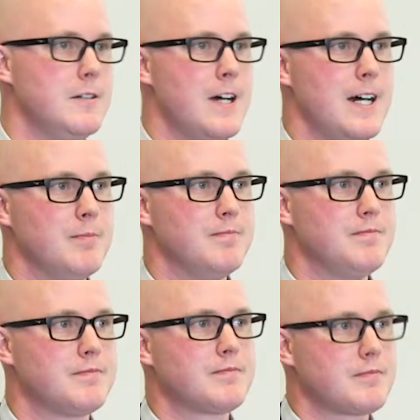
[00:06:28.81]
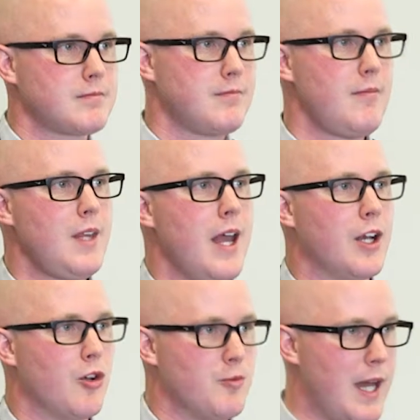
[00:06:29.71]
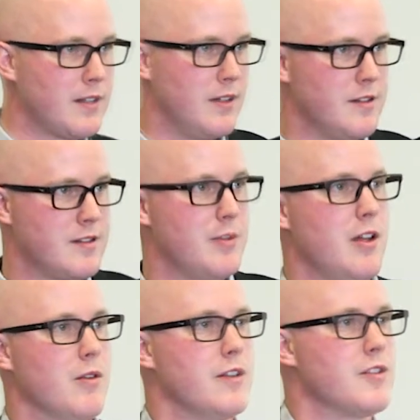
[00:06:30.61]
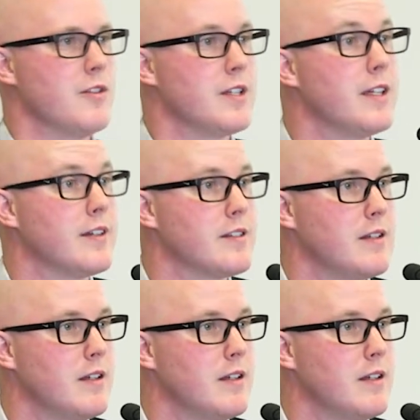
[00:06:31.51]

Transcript: And it goes back to some of the other uncertainty. Yes?